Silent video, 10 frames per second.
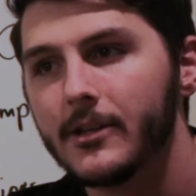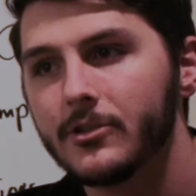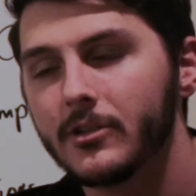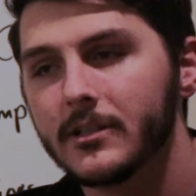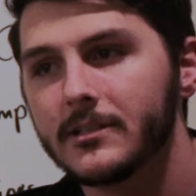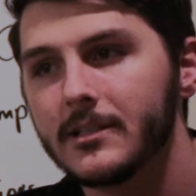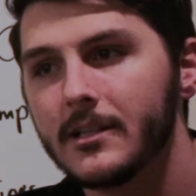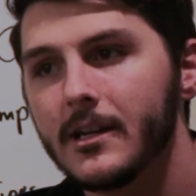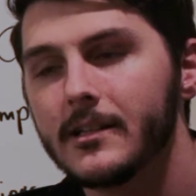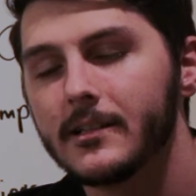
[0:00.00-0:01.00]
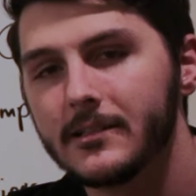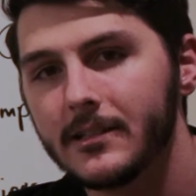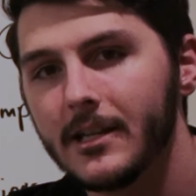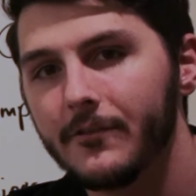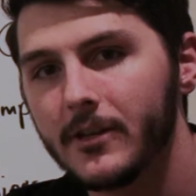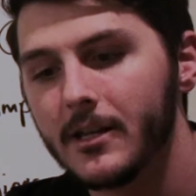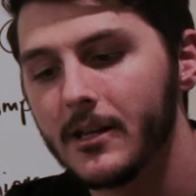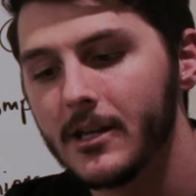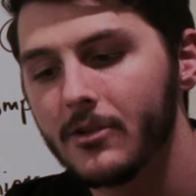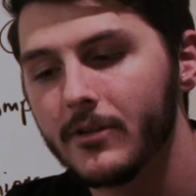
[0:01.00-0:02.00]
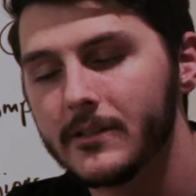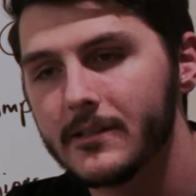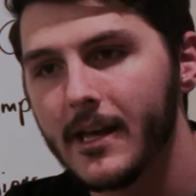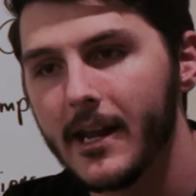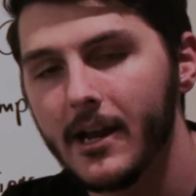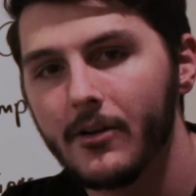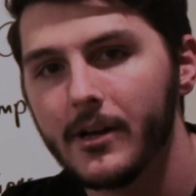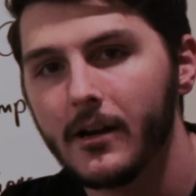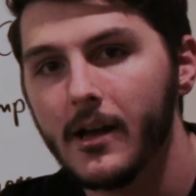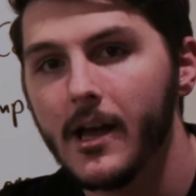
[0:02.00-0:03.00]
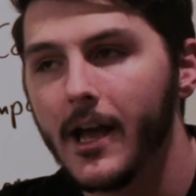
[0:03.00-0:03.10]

So you're going to see a significant increase in that area.